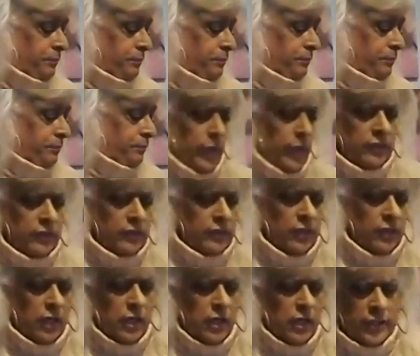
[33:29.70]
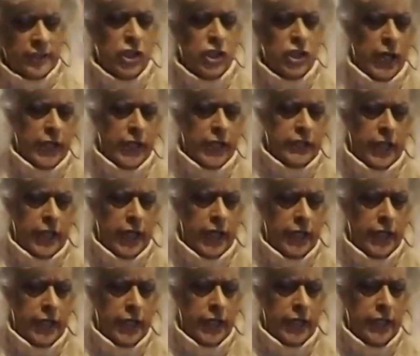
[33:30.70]
well, Star Trek's a
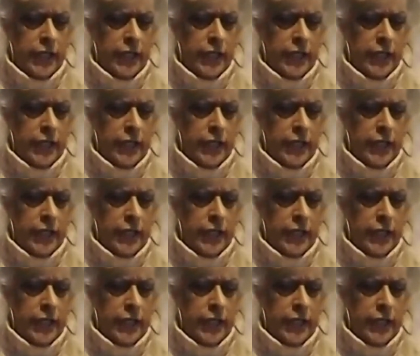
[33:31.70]
franchise and,